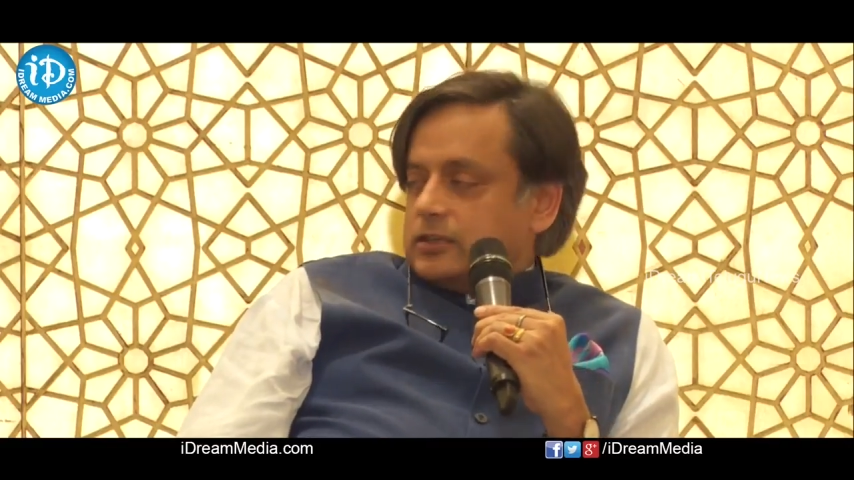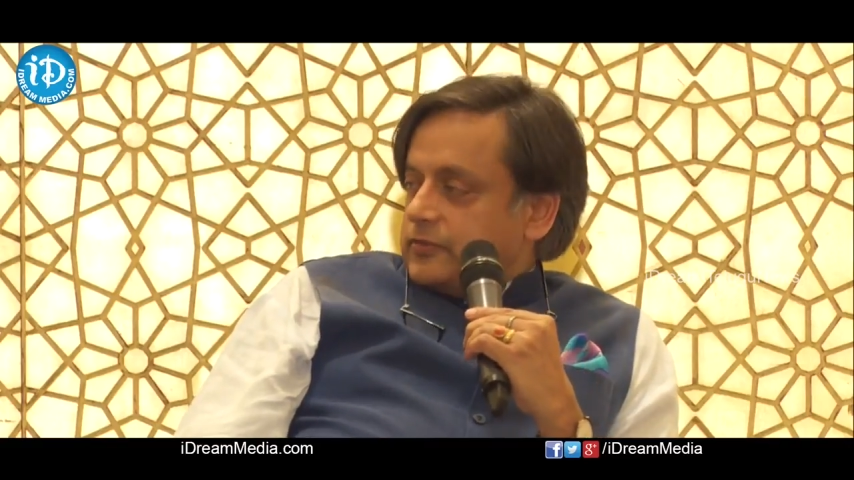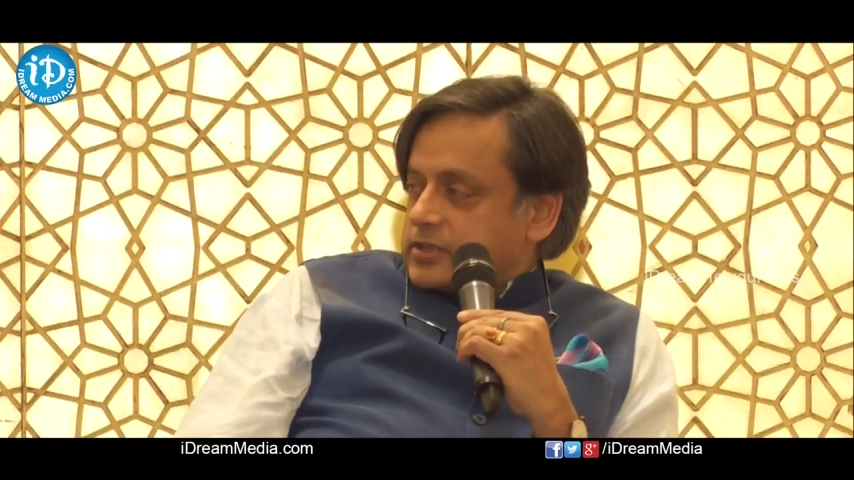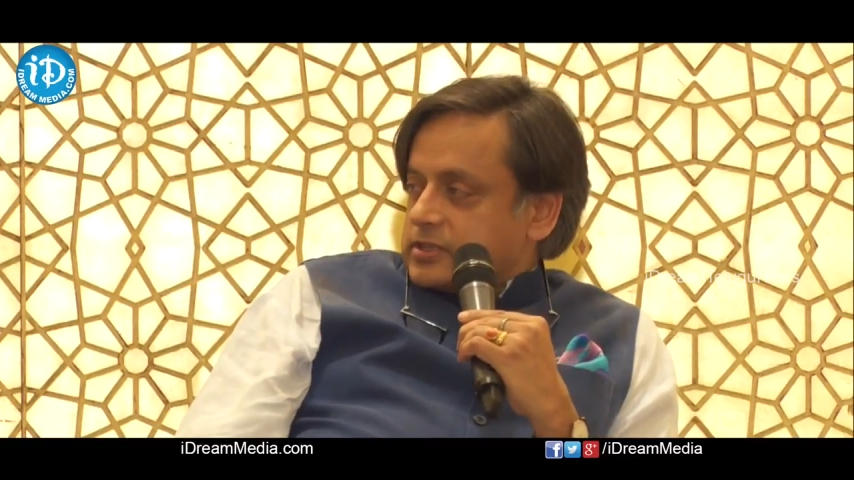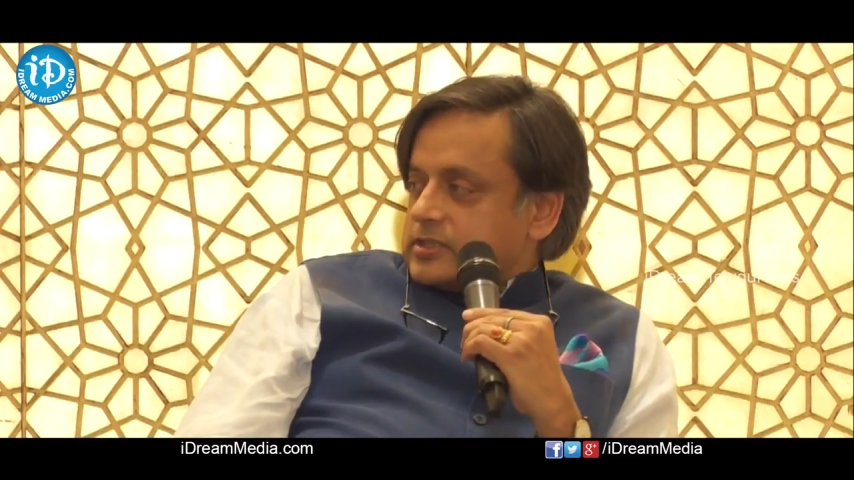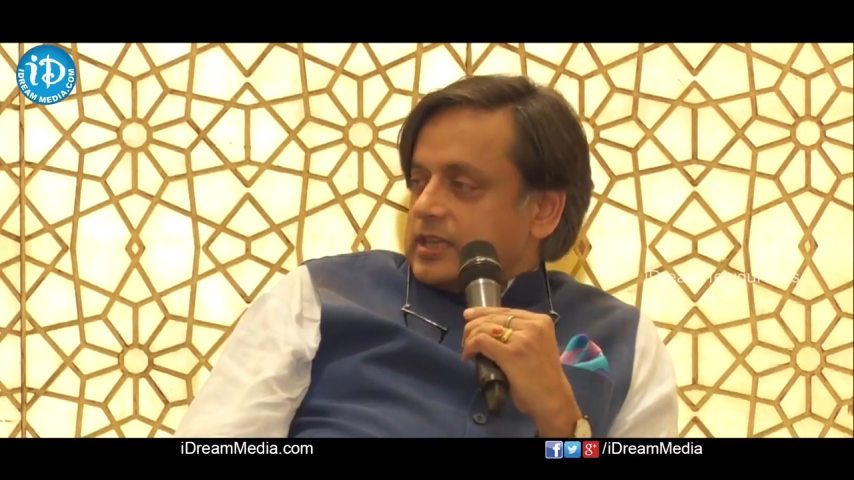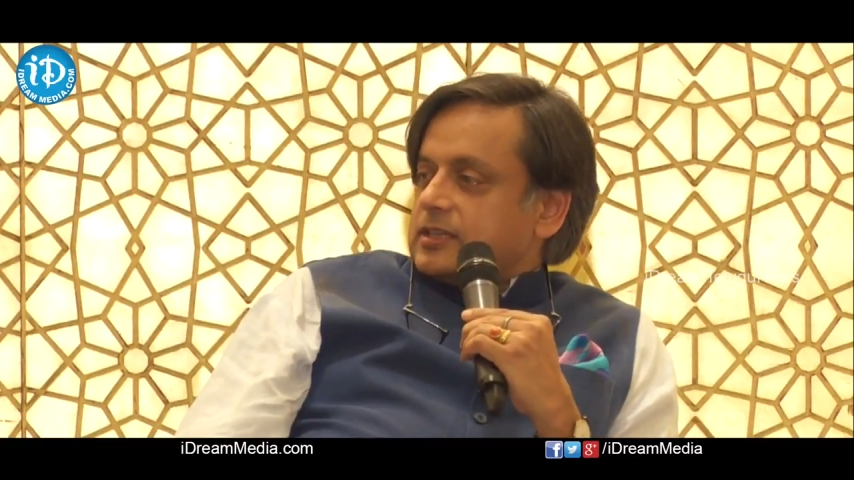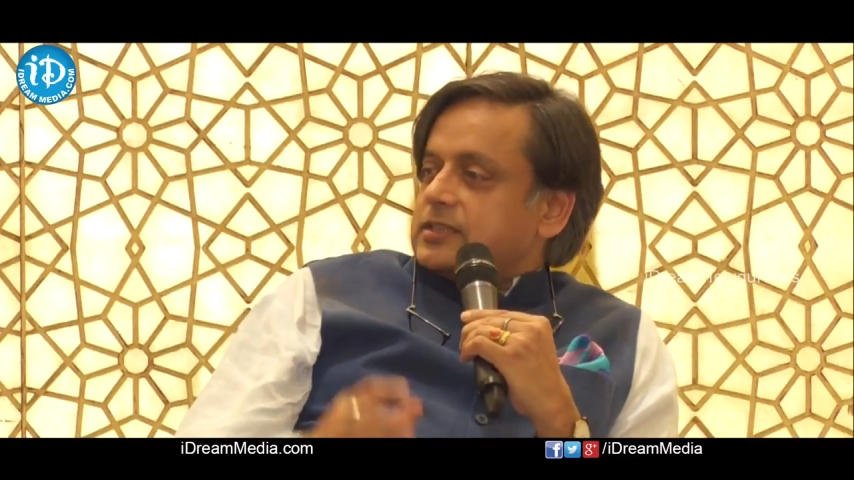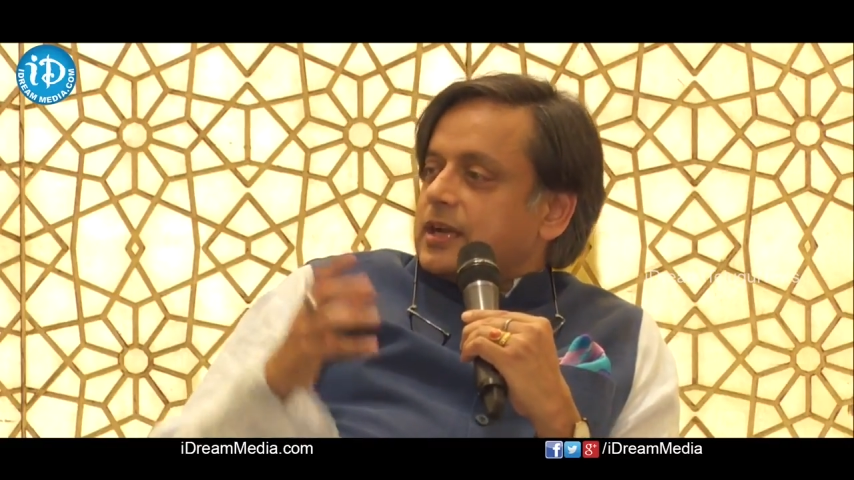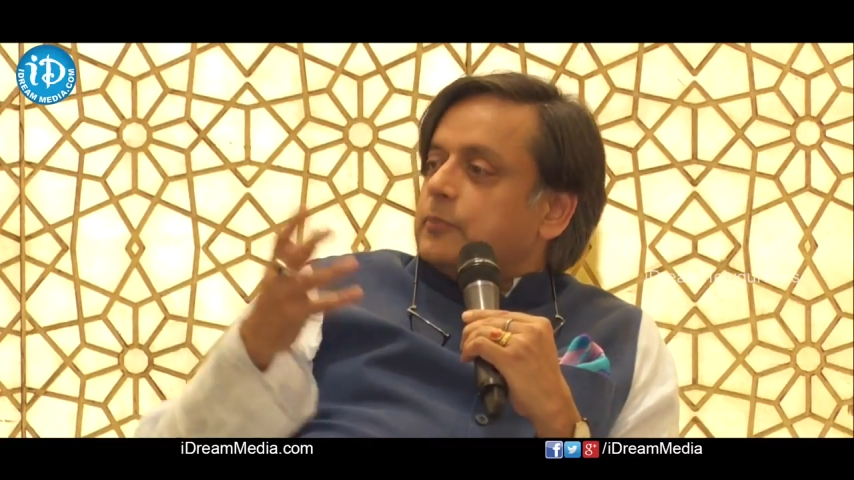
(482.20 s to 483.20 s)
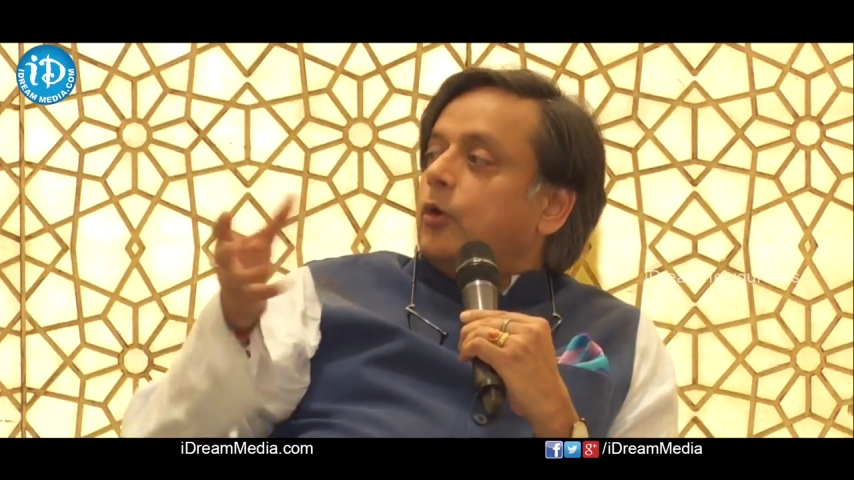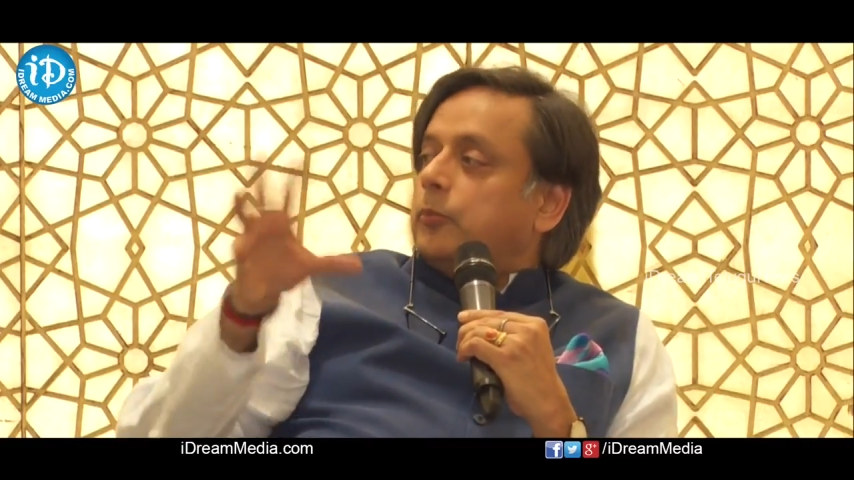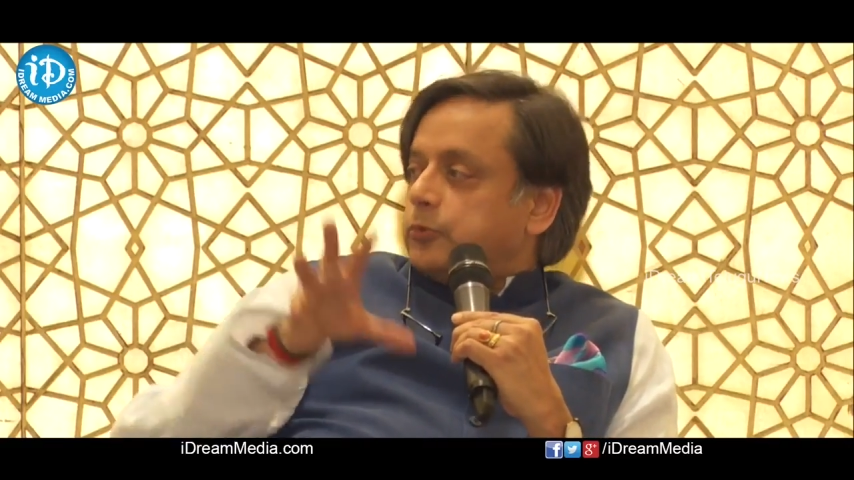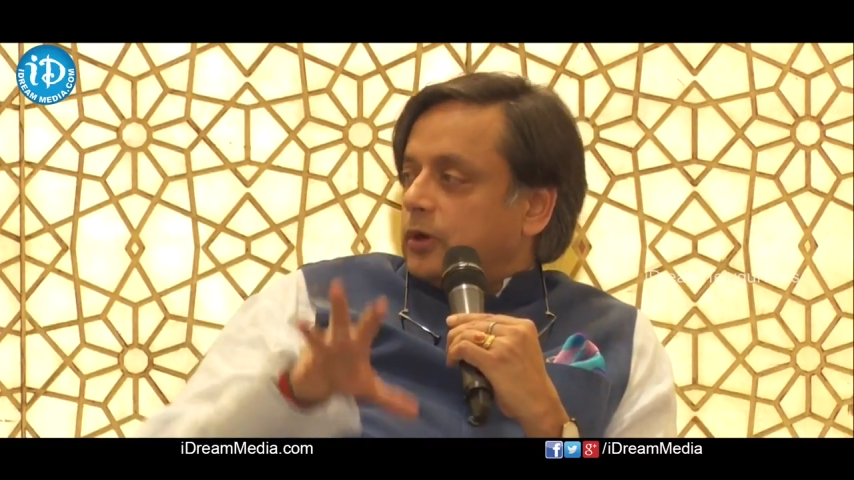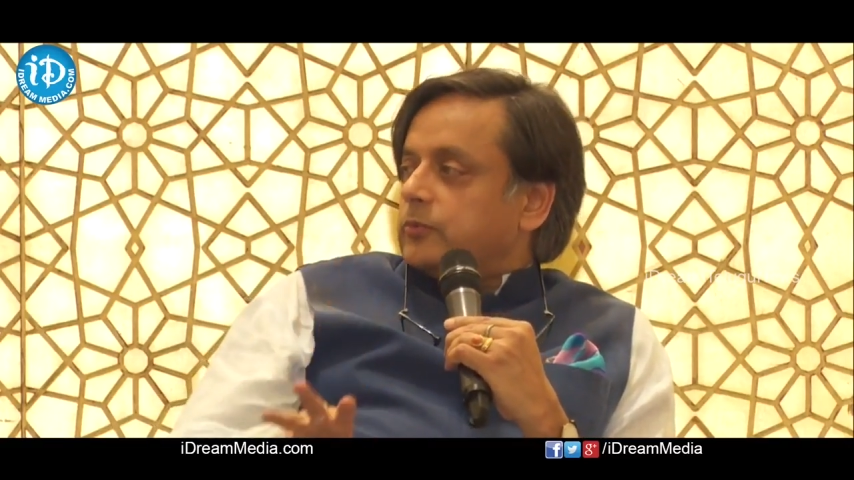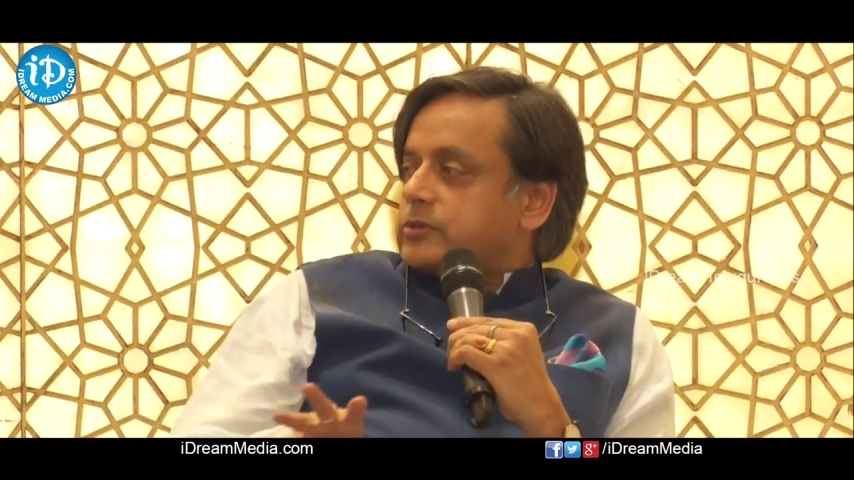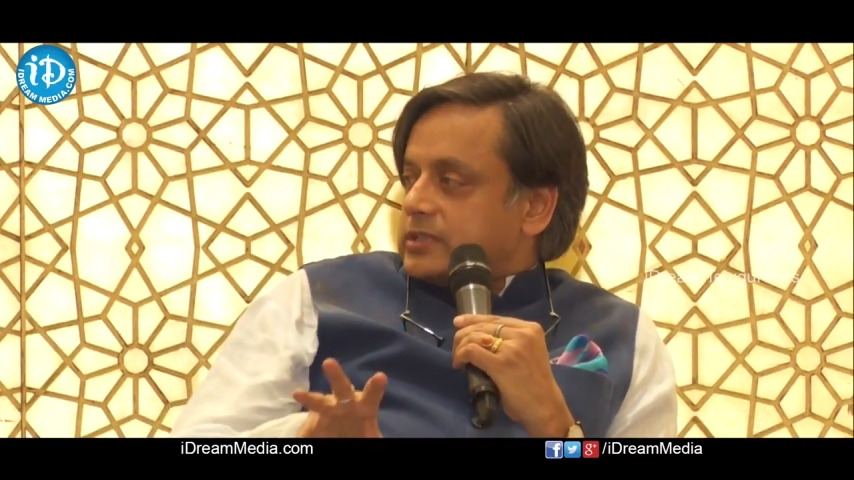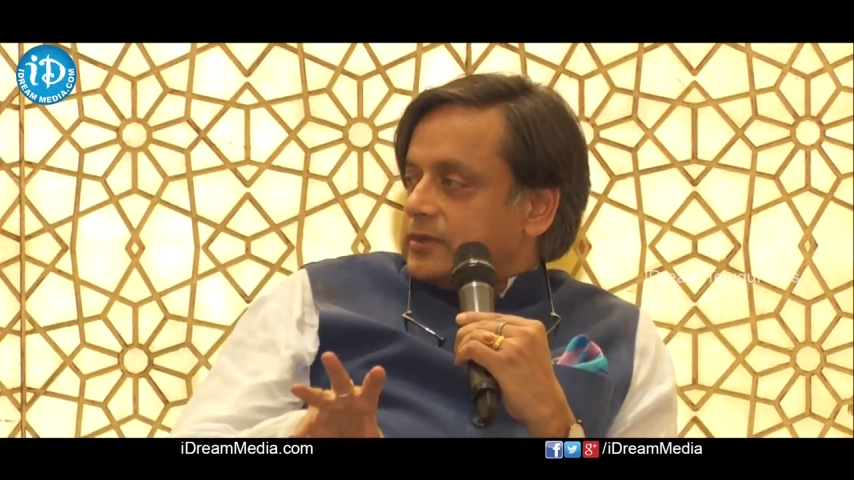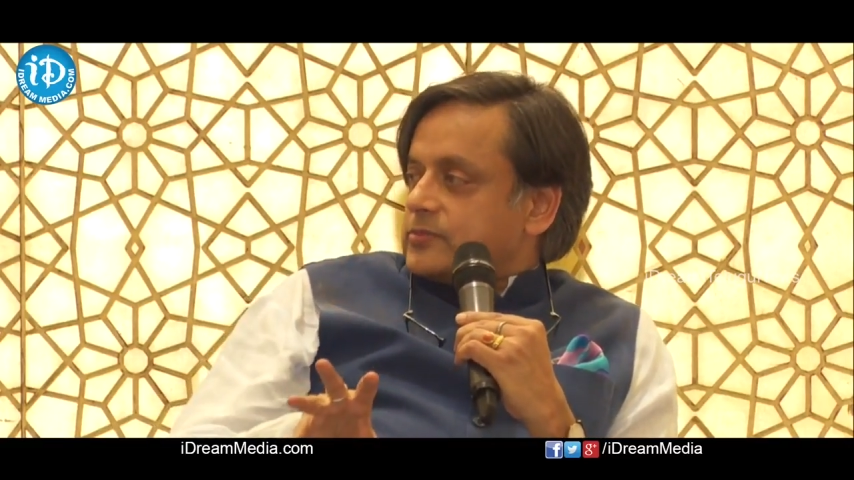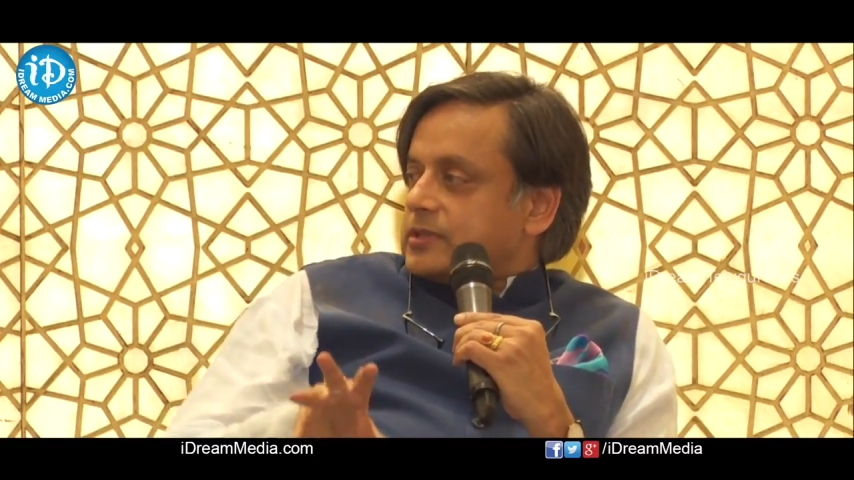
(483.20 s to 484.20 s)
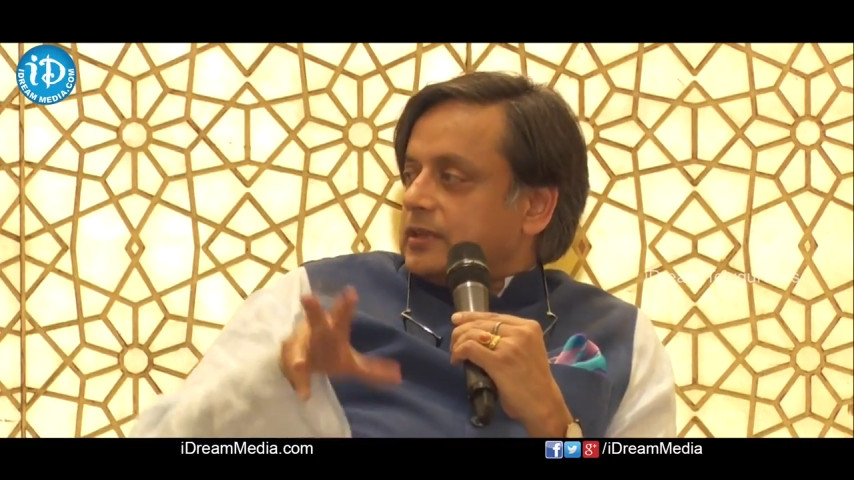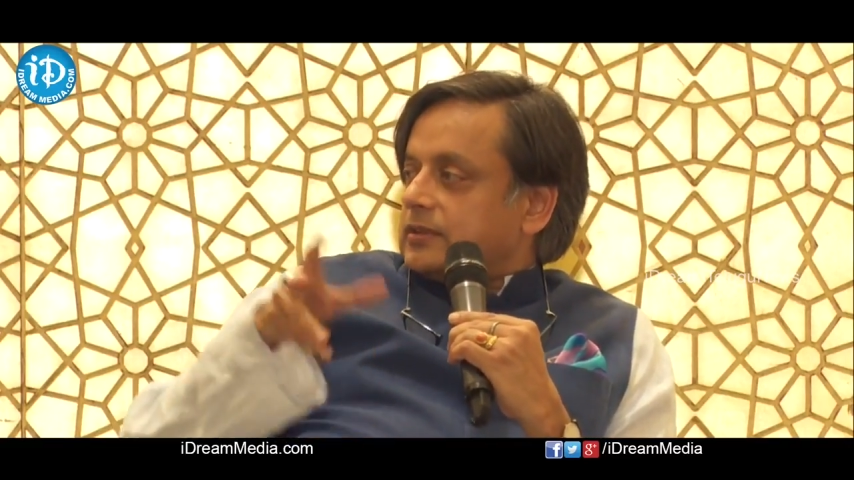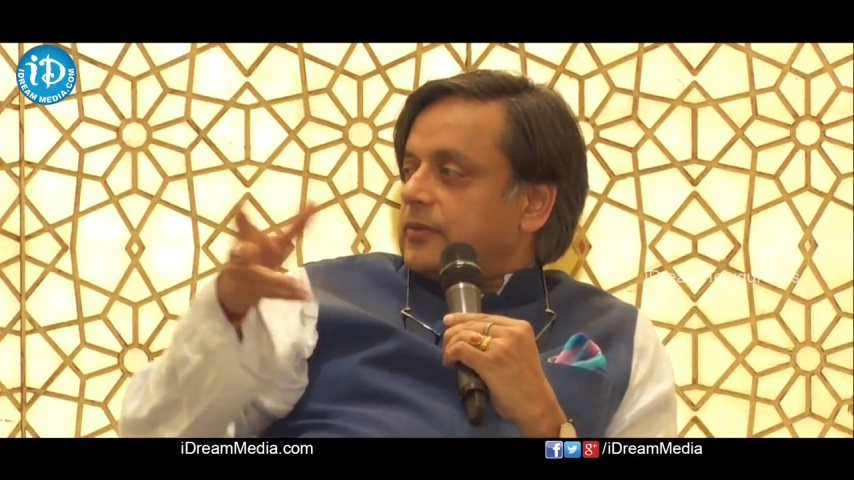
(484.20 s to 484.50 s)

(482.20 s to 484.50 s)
divisions. That is, there are more poor Muslims